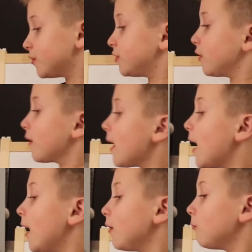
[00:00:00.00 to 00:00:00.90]
So
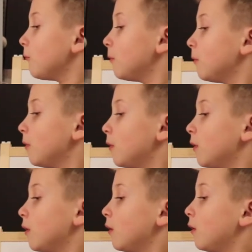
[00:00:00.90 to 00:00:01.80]
then,
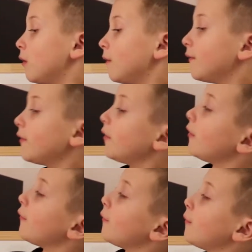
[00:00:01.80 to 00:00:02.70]

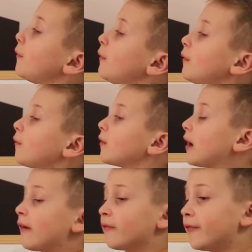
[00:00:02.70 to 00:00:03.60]
soon, we're
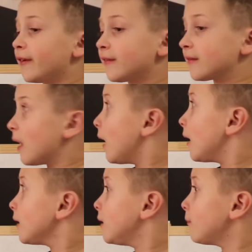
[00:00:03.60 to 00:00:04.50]
gonna have this
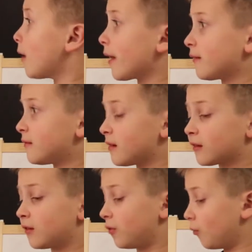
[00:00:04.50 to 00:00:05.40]
guy. He might
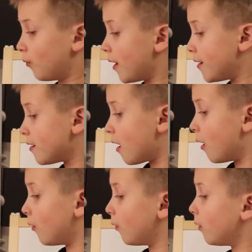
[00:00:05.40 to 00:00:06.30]
stick to the
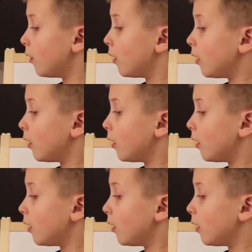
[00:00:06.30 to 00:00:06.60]
window.